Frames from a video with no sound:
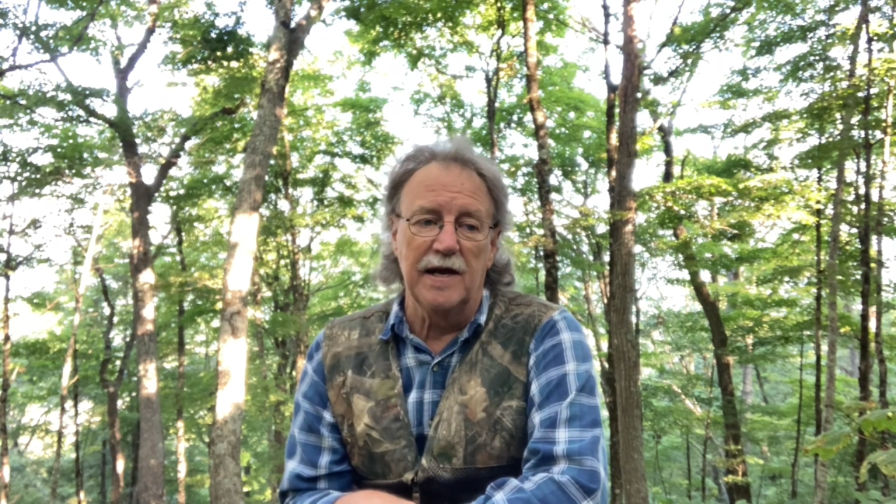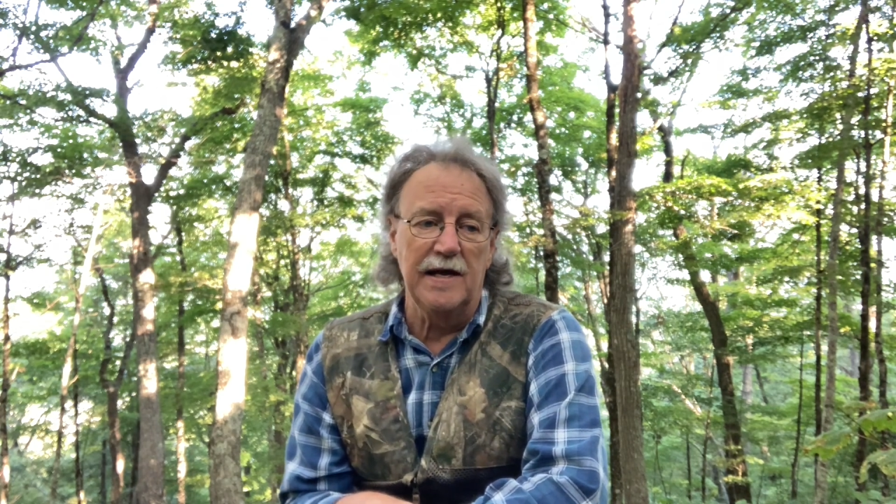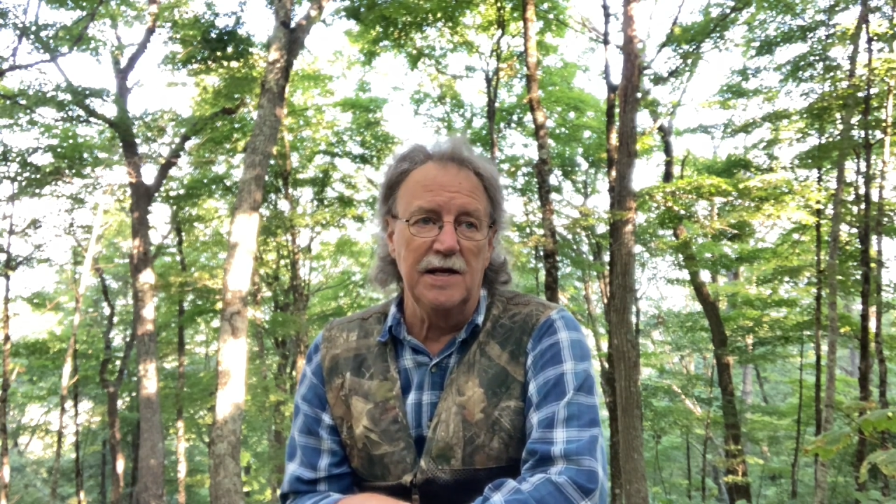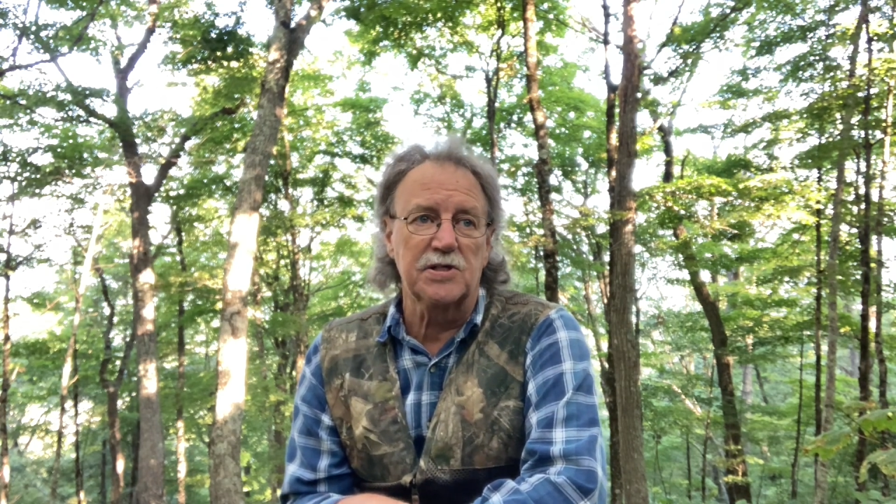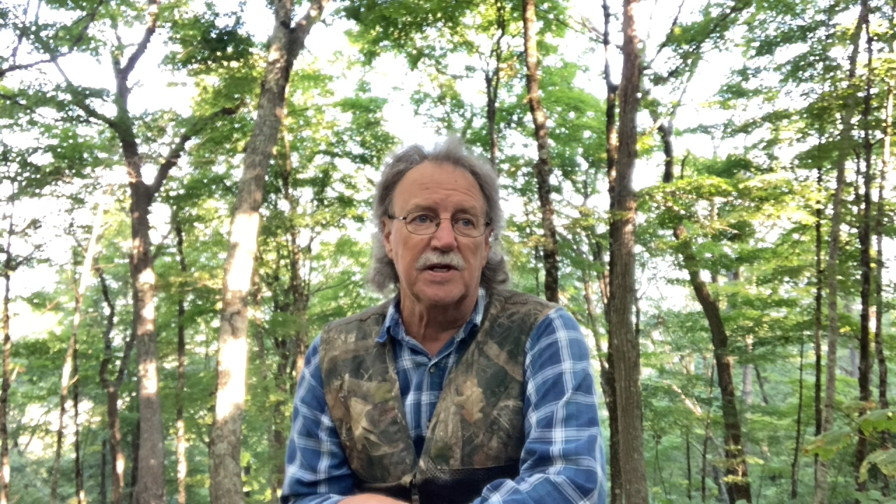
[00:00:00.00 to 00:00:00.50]
they
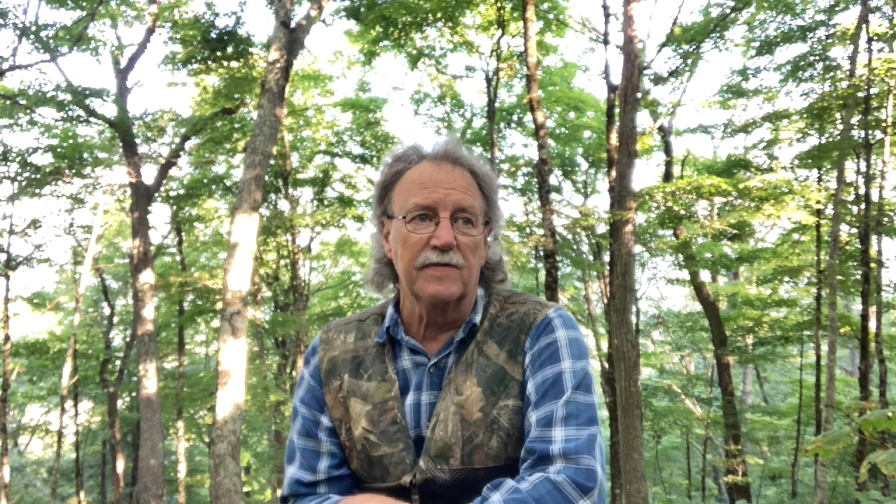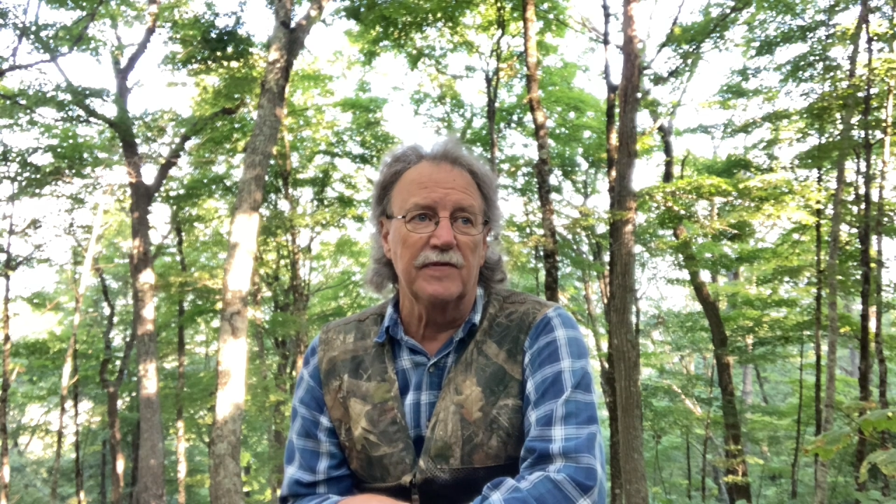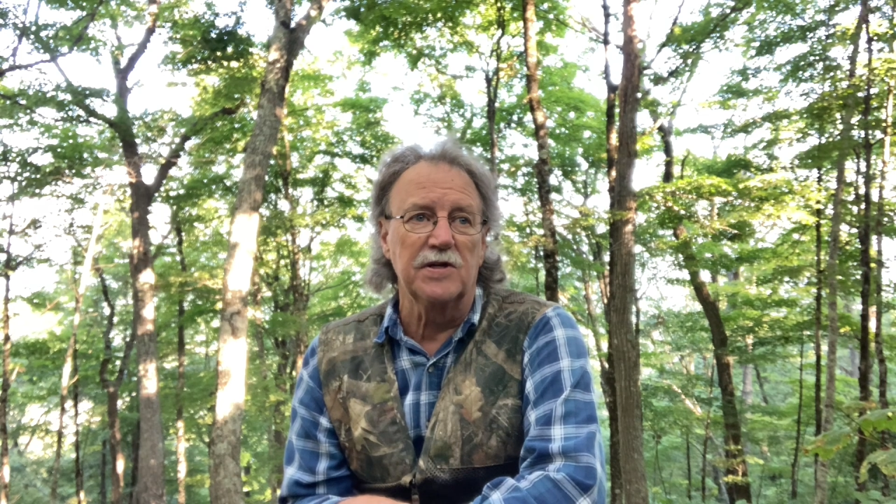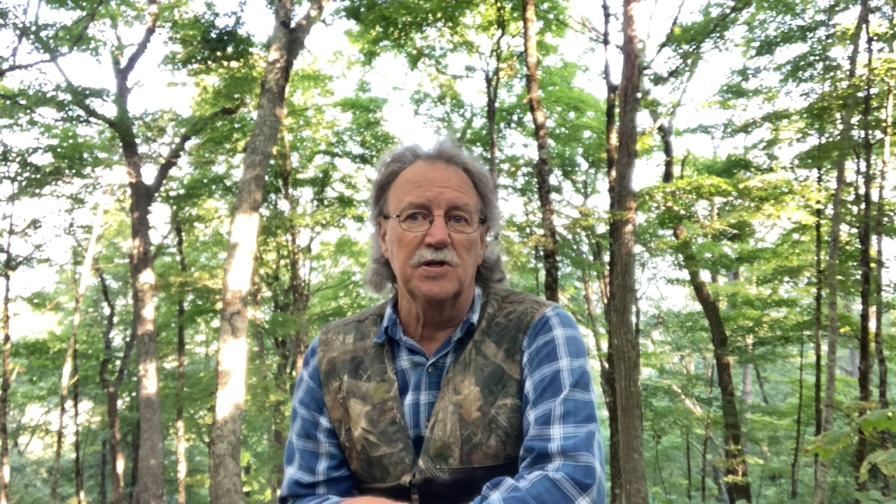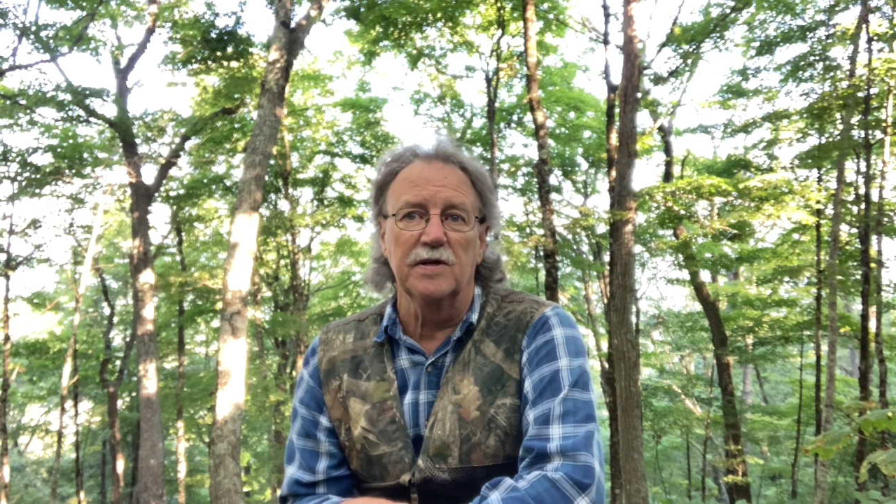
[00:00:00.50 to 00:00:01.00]
eat stuff
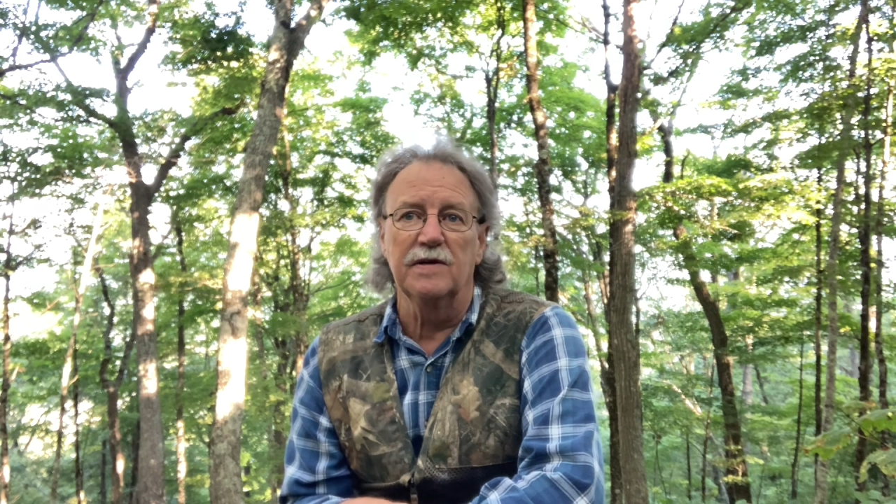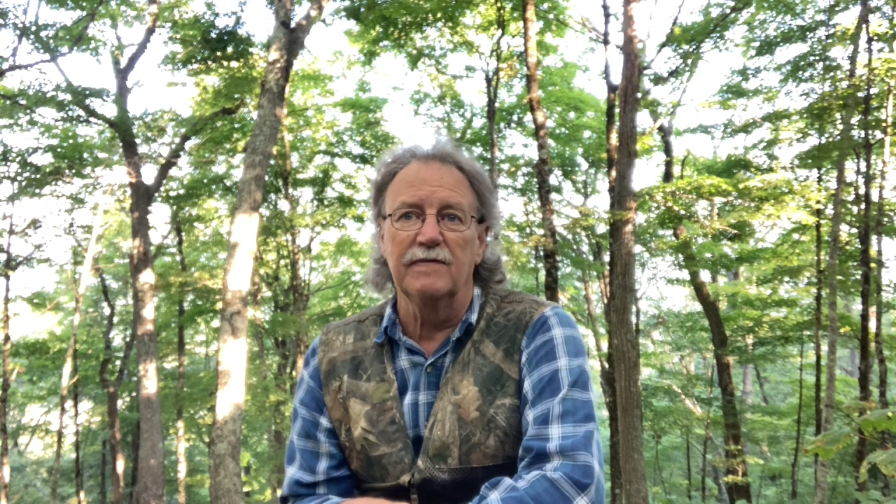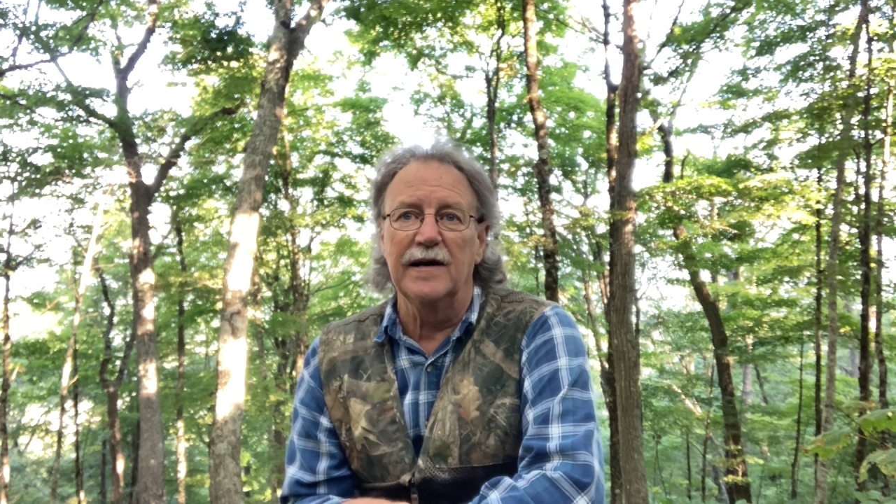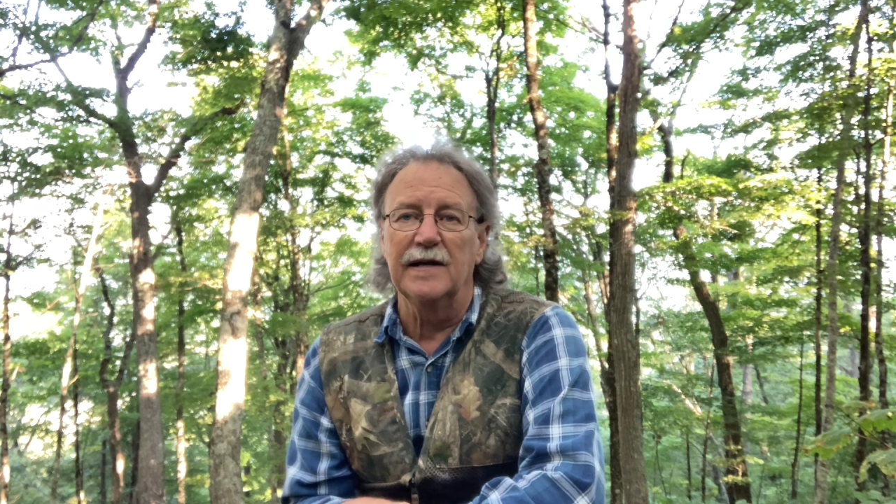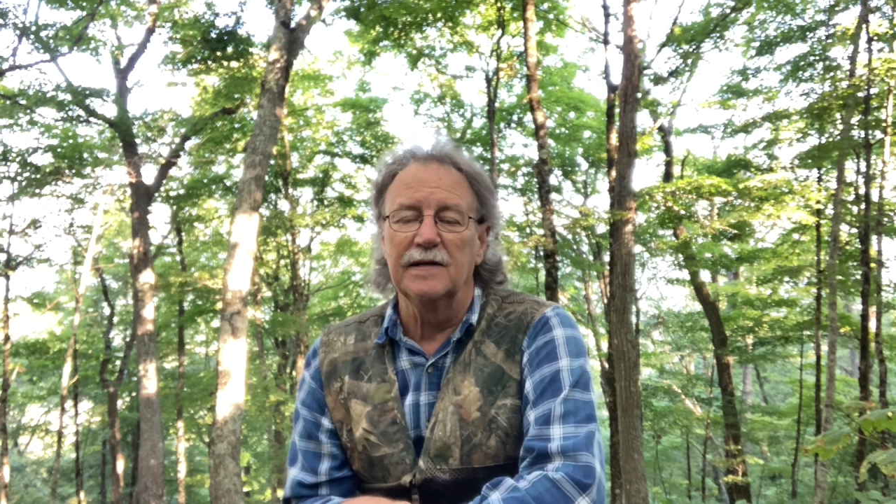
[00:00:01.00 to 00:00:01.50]
they shouldn't have
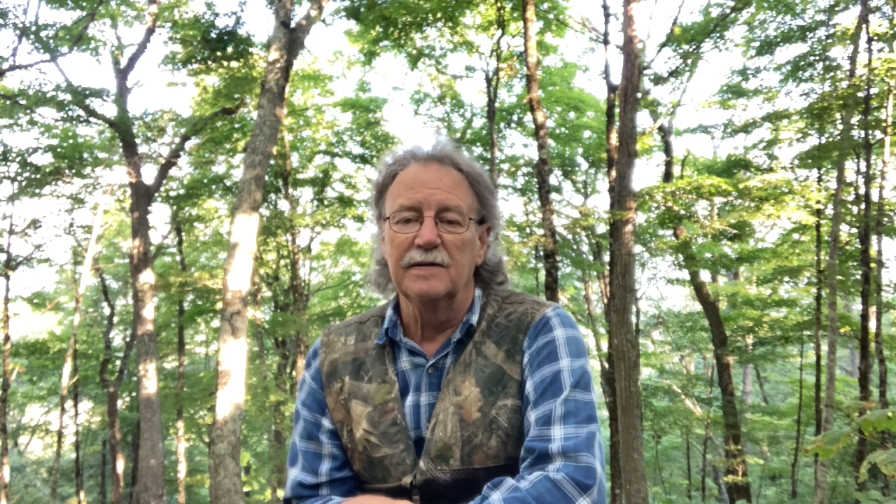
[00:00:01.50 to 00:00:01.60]
ate.